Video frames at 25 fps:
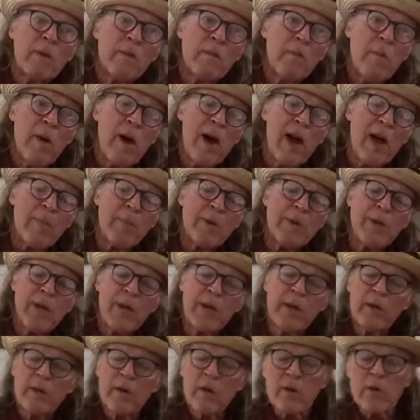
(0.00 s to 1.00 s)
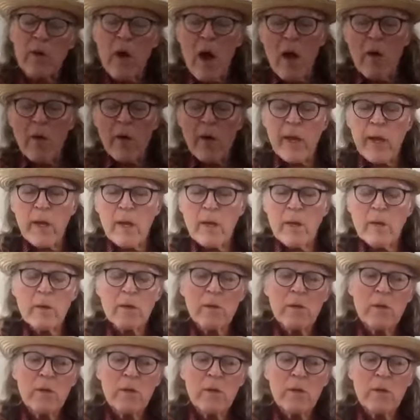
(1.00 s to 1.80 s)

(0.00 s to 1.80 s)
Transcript: my particular calling,